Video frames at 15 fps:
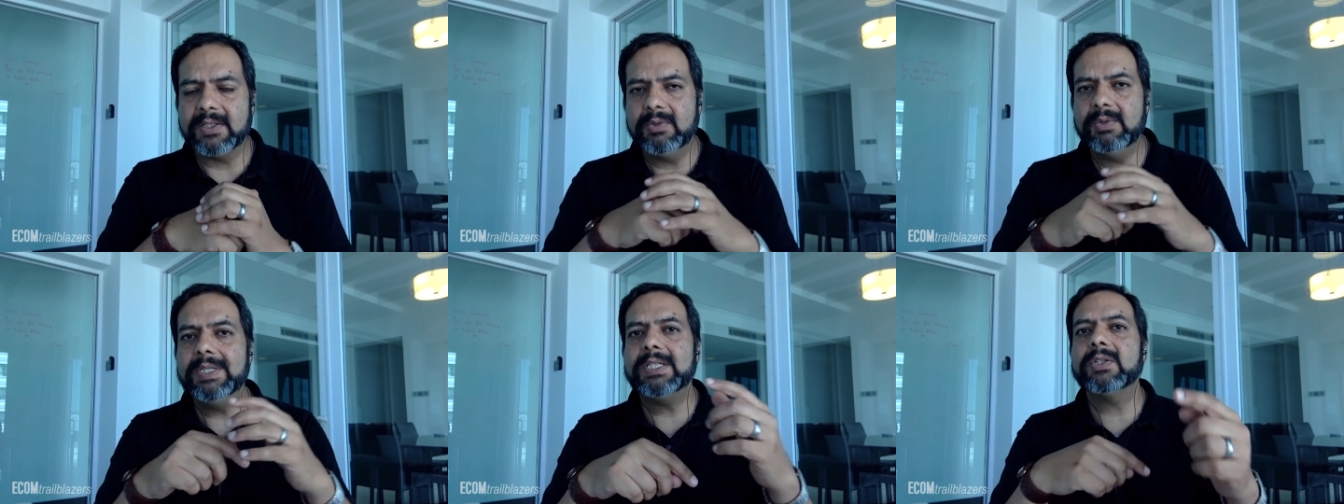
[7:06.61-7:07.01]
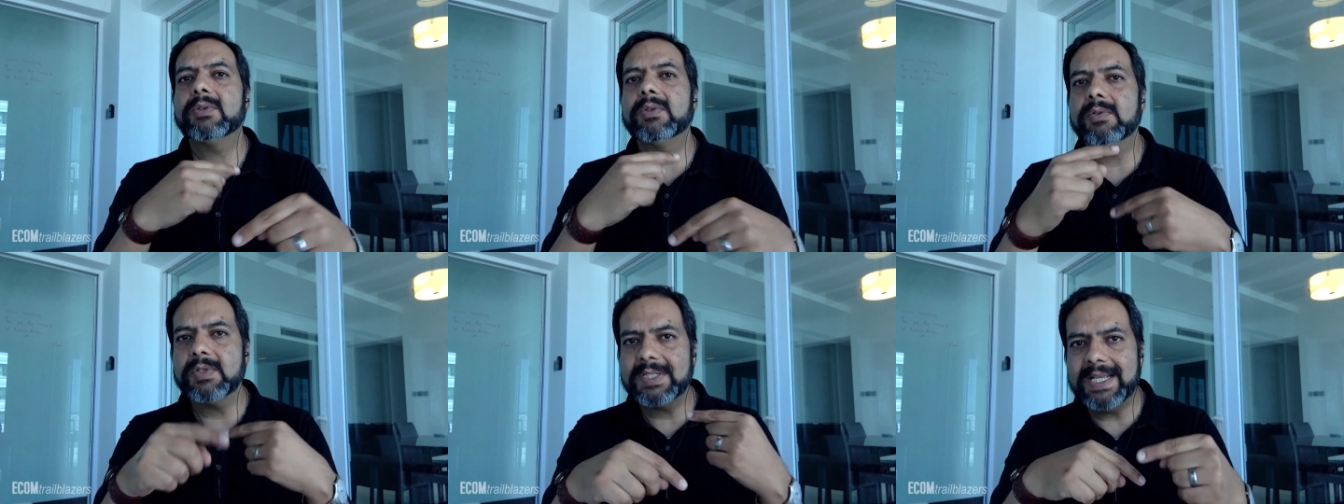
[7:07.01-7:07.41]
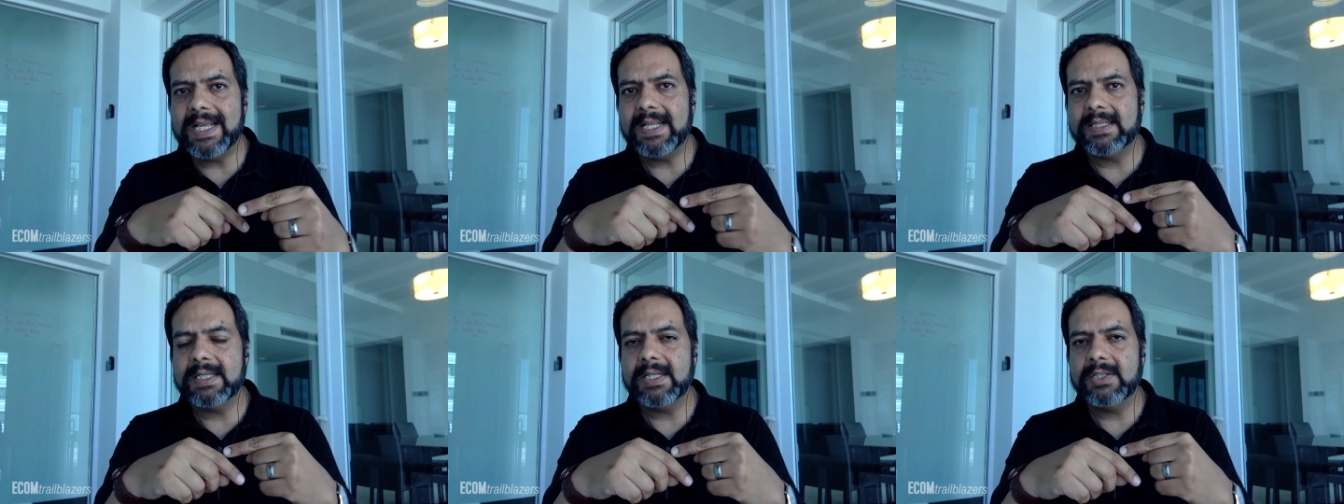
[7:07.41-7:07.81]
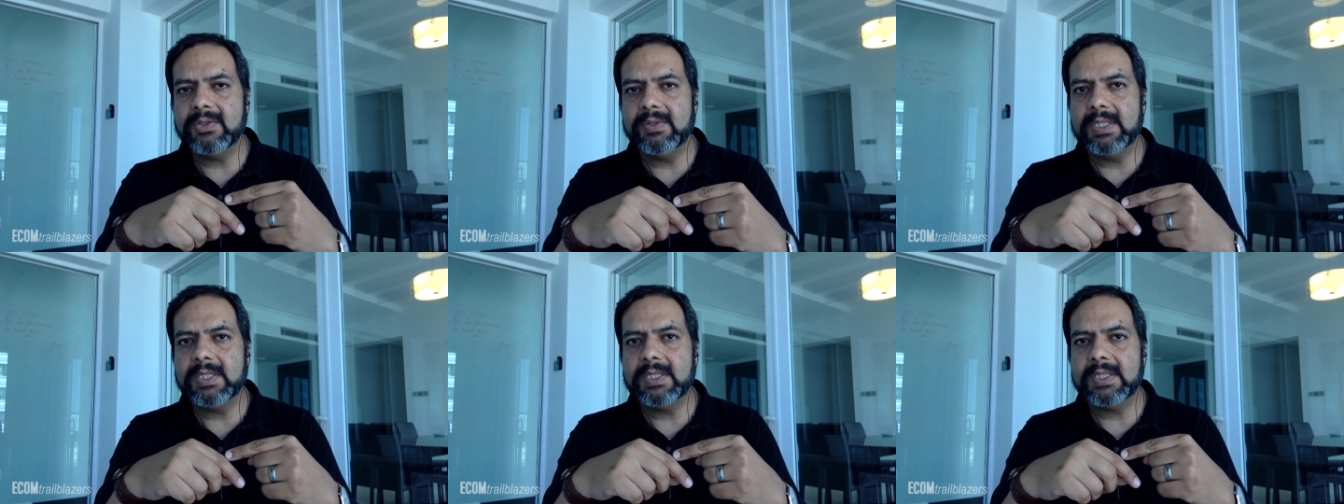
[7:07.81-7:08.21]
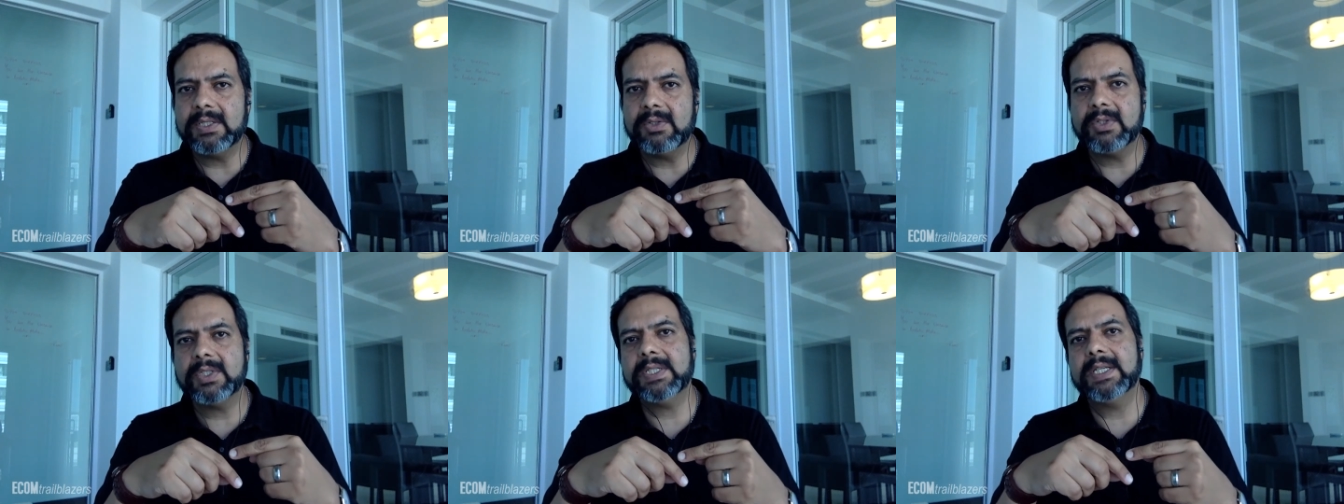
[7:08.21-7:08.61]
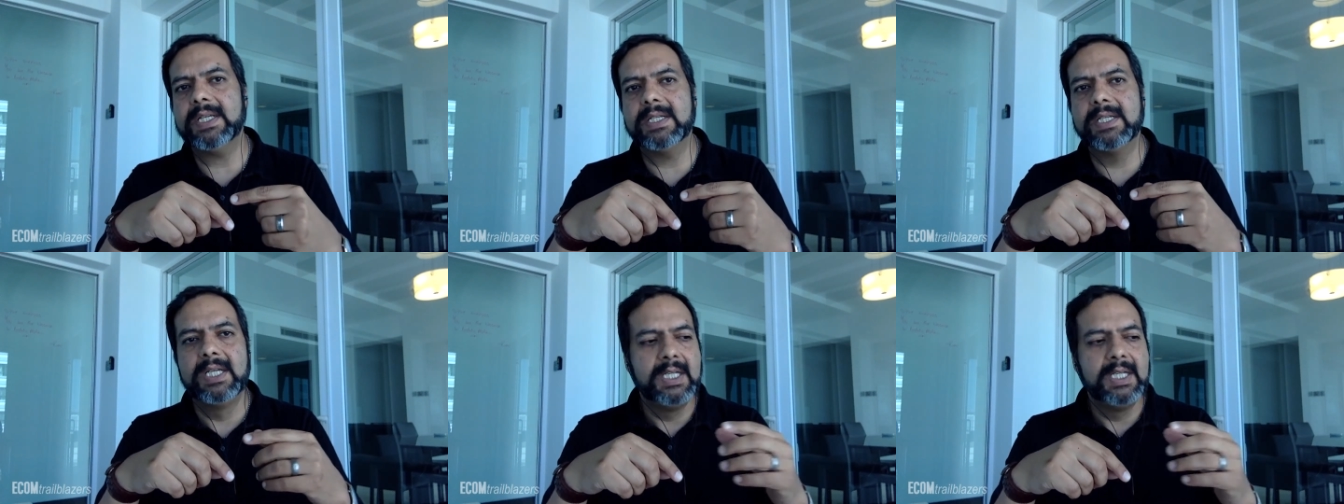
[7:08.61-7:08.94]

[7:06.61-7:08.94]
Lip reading: You need to understand that. You need to understand,